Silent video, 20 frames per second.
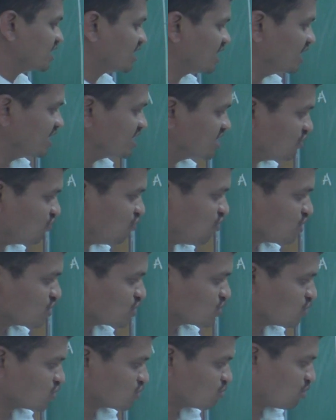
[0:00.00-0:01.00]
condition for
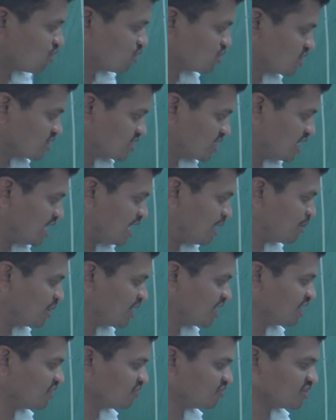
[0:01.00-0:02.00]
Stokes fluorescence.
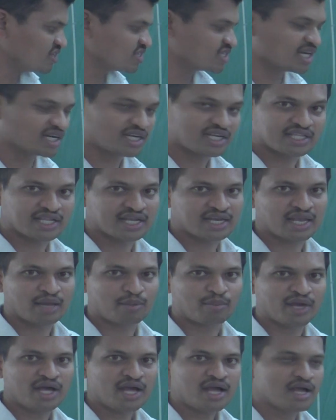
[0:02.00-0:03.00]
Lambda F is greater than
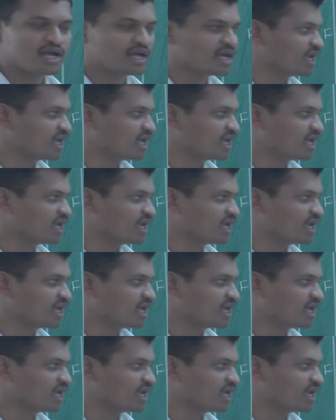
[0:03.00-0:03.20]
lambda